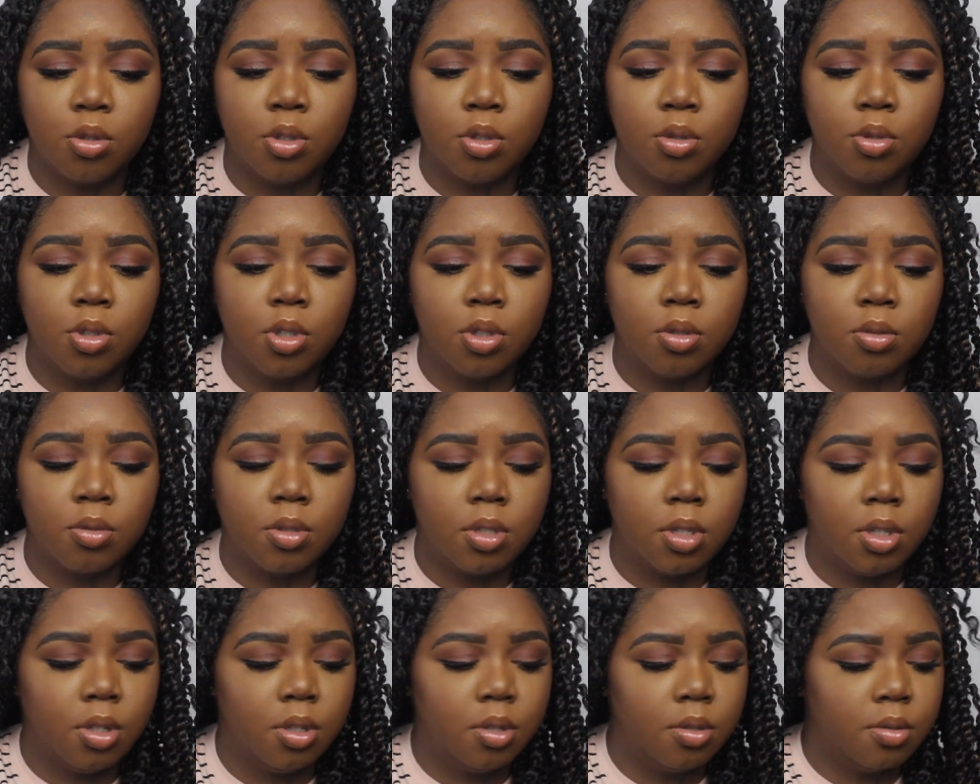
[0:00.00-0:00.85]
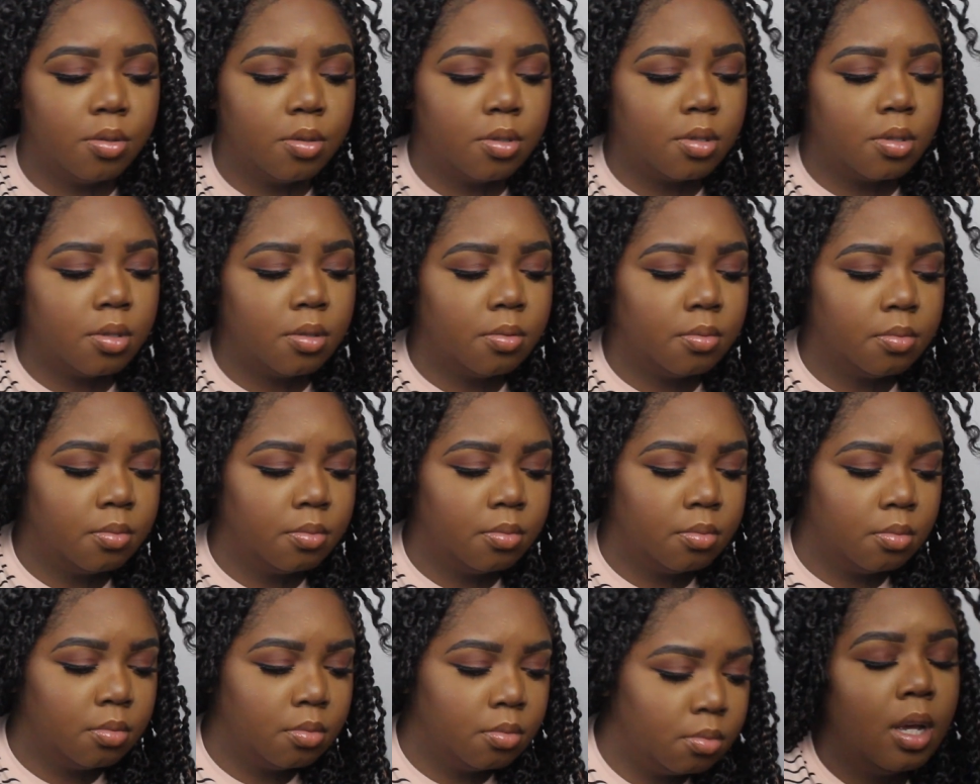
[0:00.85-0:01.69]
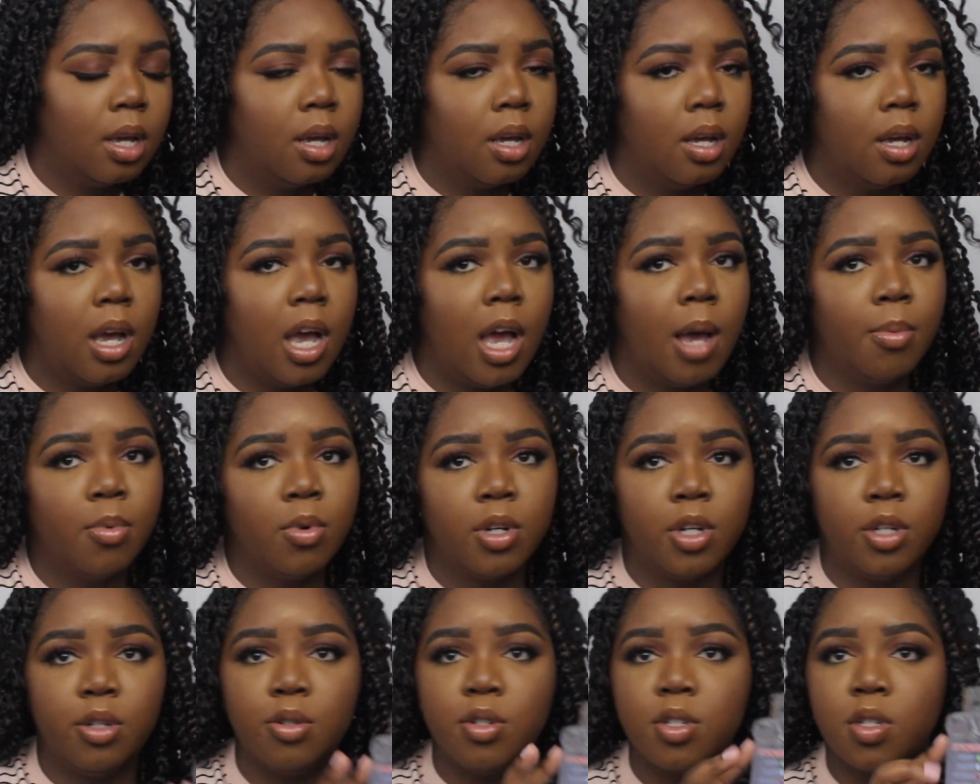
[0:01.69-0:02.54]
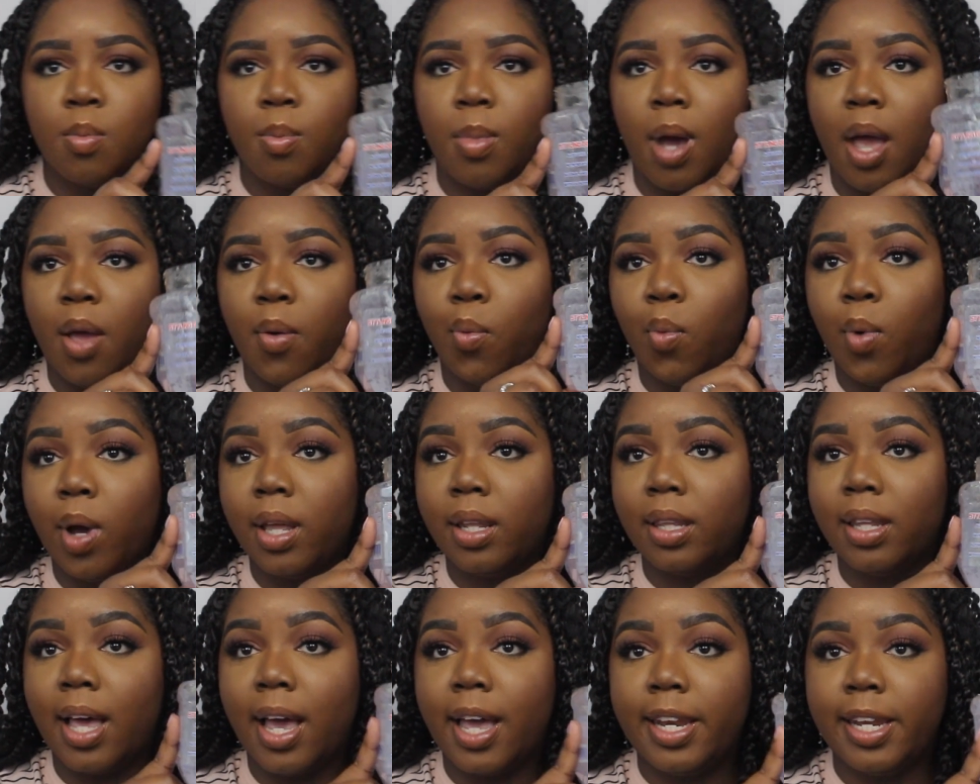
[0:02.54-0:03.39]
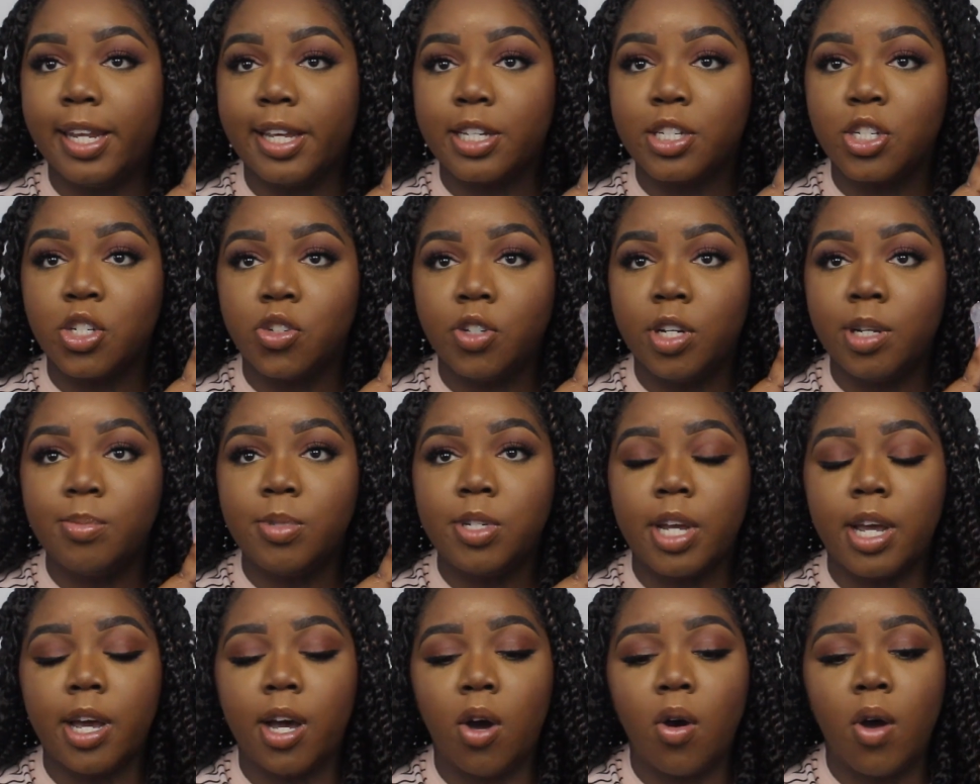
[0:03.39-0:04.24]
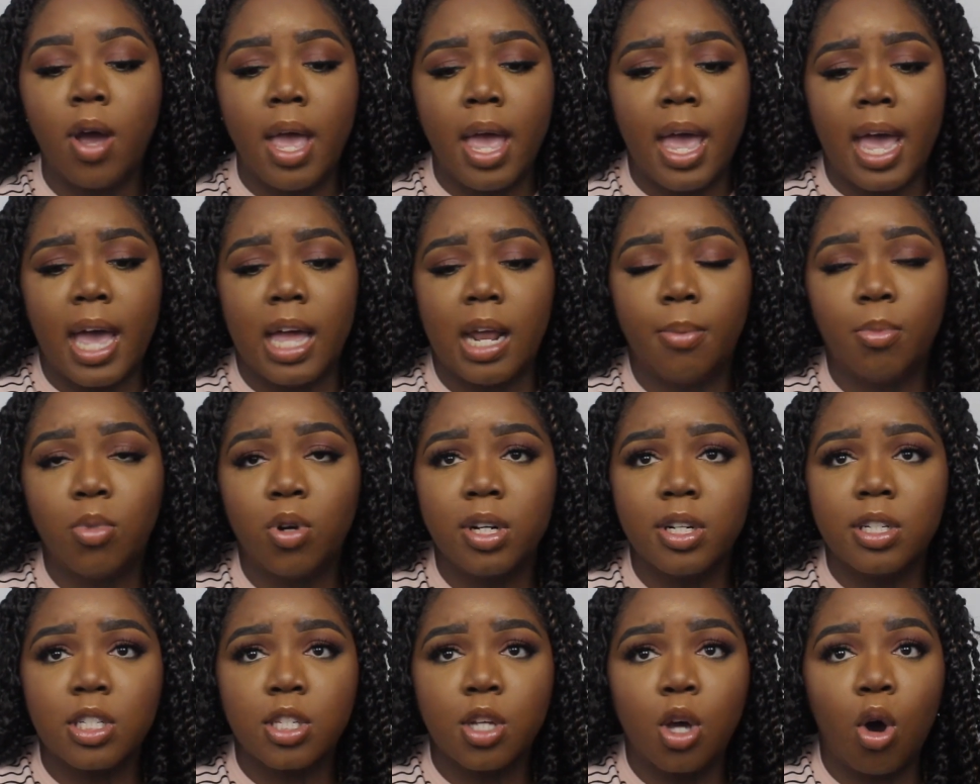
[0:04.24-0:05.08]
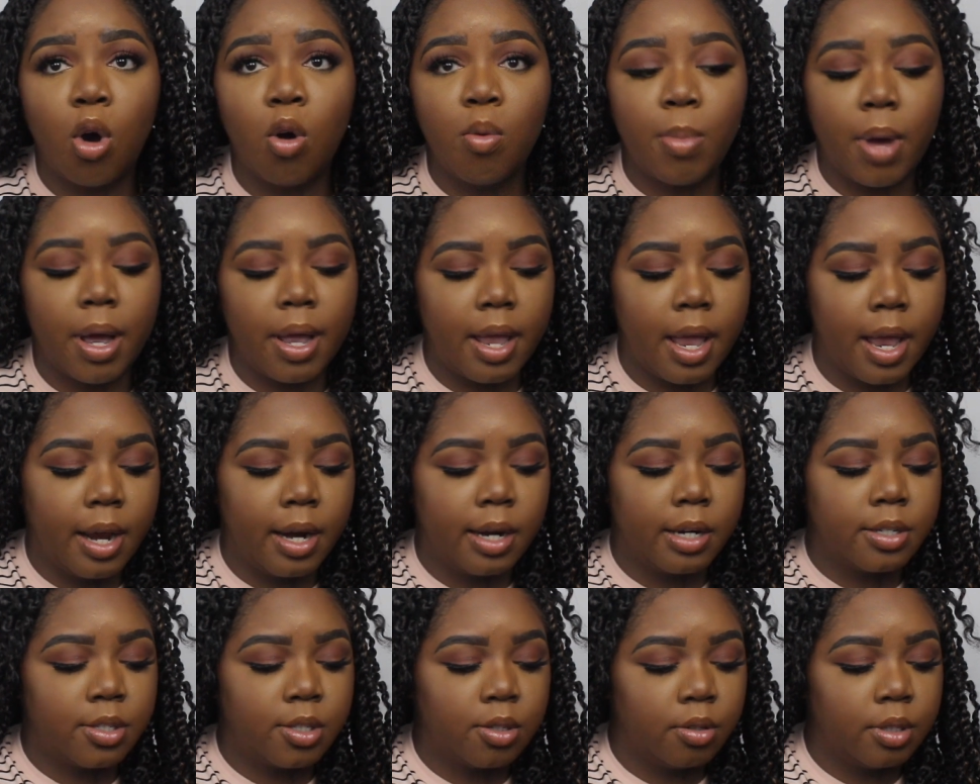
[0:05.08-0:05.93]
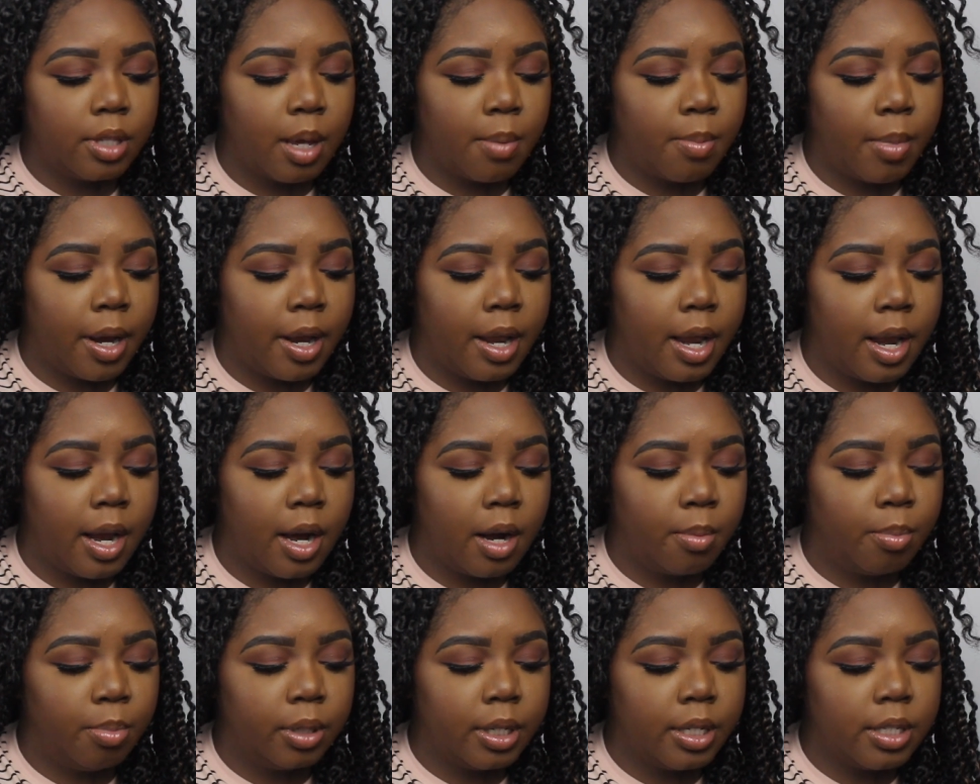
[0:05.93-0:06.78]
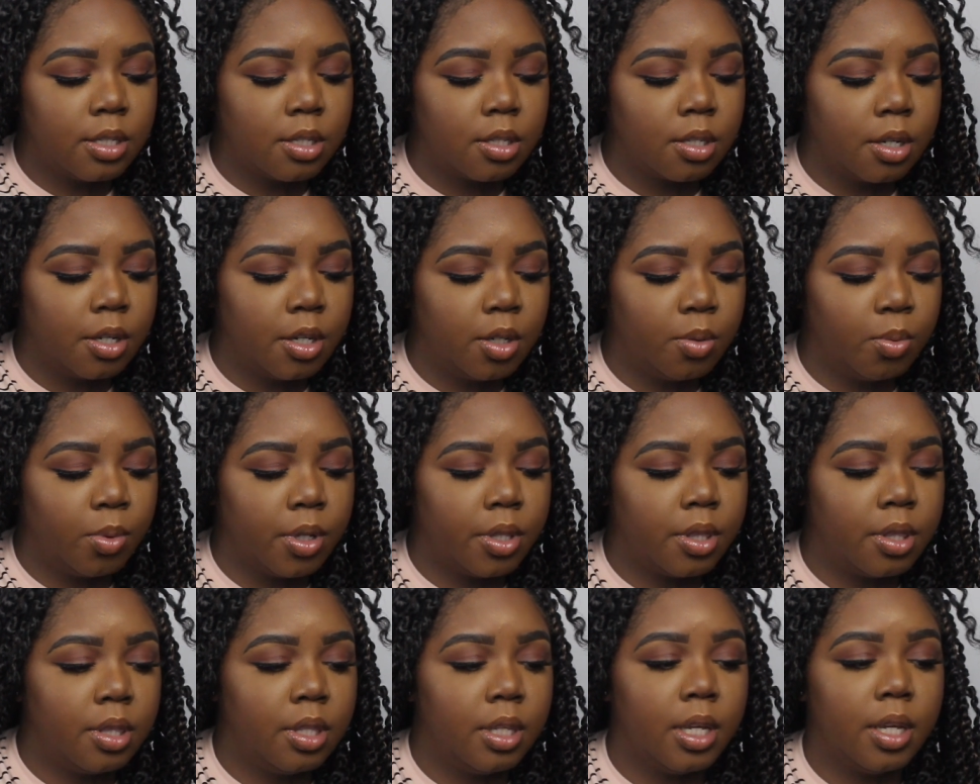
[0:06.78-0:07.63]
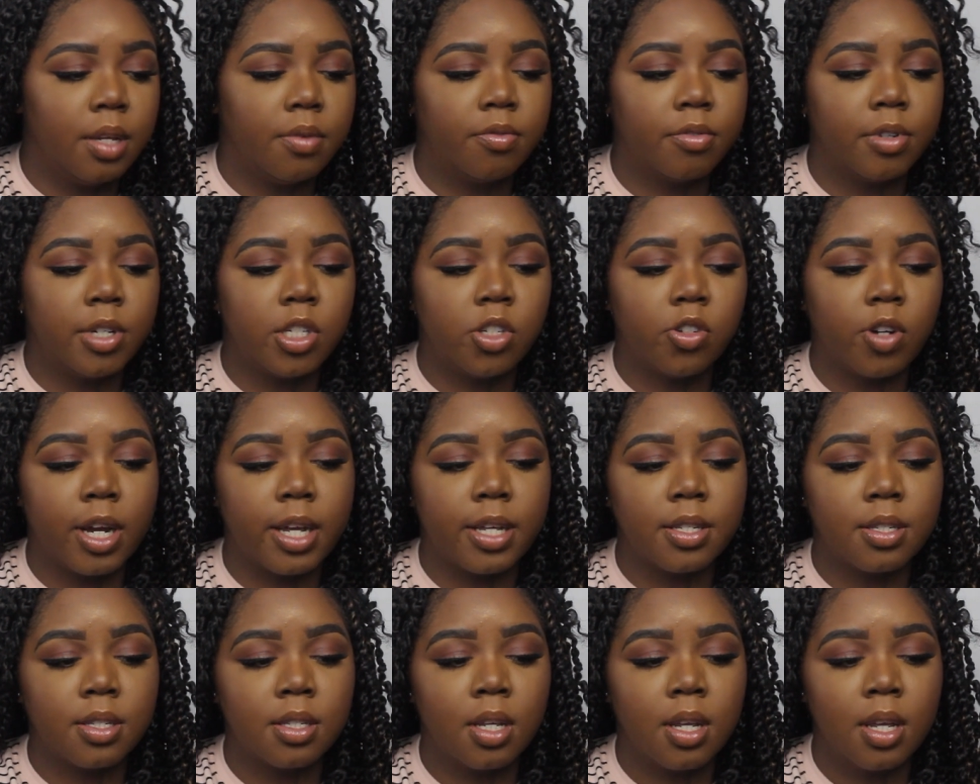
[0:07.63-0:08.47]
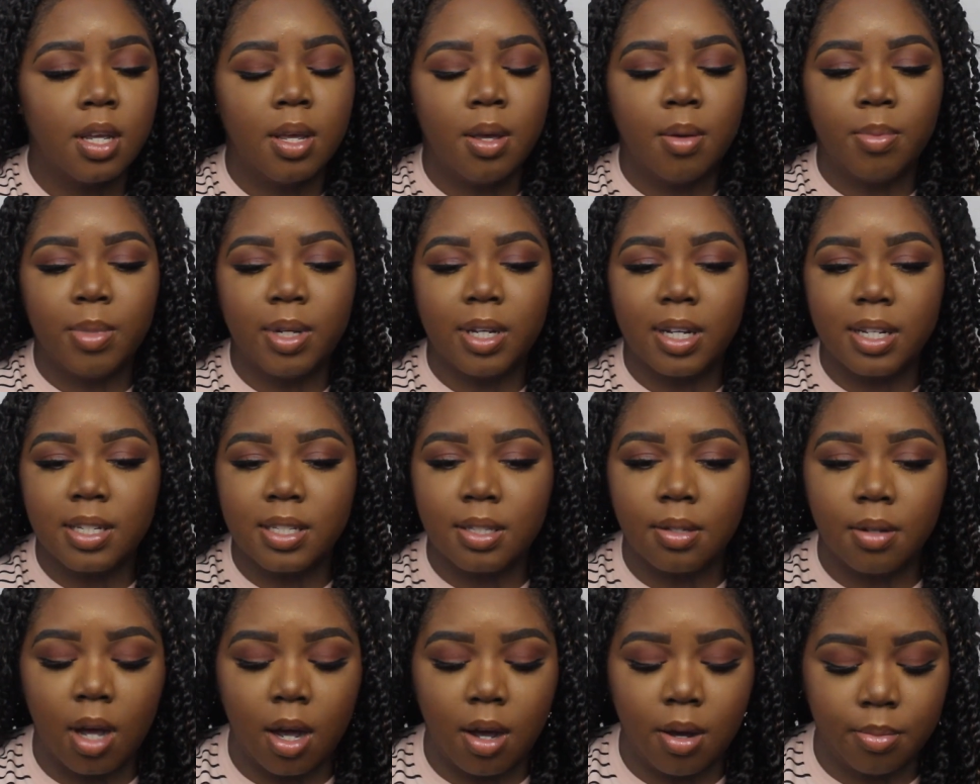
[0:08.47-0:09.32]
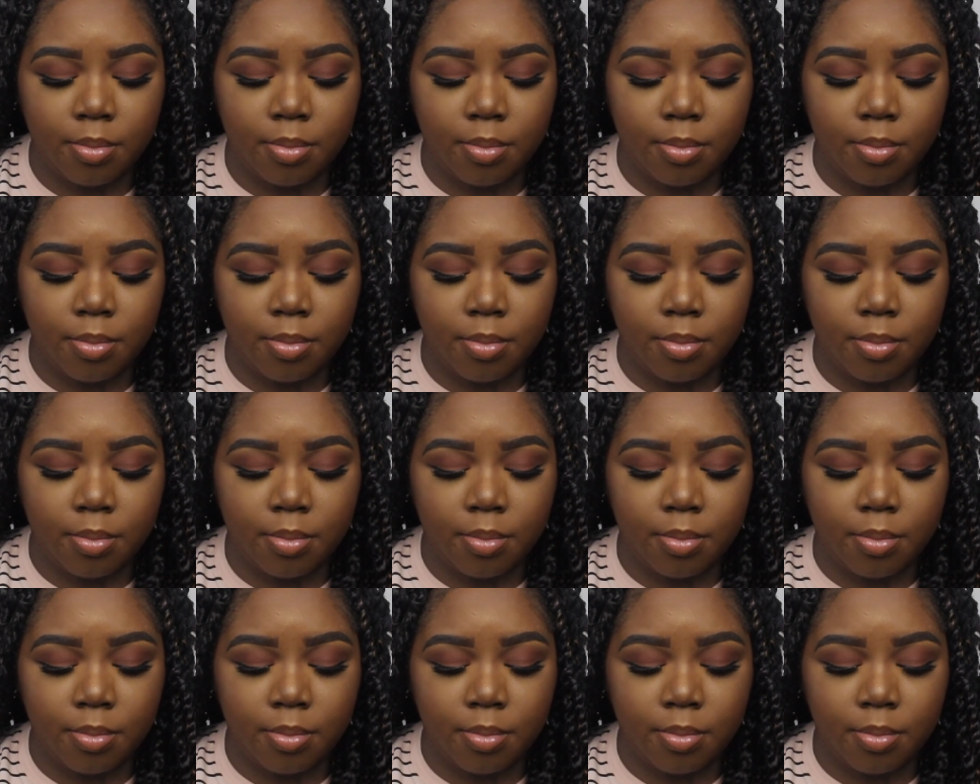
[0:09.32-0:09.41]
you do choose to use. I'm going to use my Wetline Extreme gel, and I'm going to just coat my hair so that my hair blends good with the Freetress, because